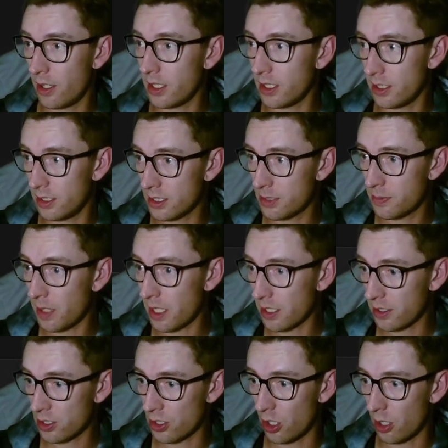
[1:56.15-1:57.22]
In this part of the
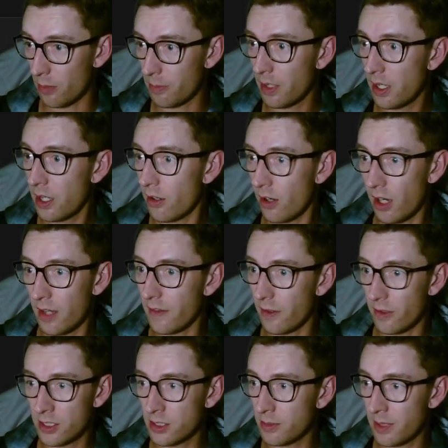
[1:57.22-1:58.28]
shop, right? There
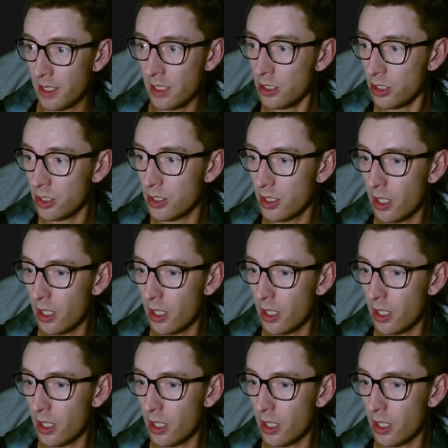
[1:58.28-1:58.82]
isn't much.